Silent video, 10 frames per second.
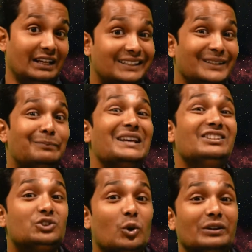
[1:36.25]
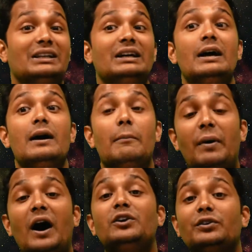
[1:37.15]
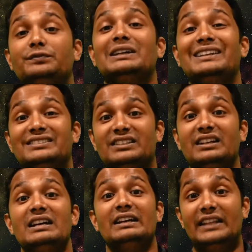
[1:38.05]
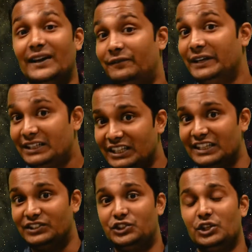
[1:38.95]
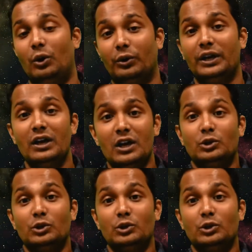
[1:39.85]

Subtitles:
It depends on the part of the lesson that we teach. Okay?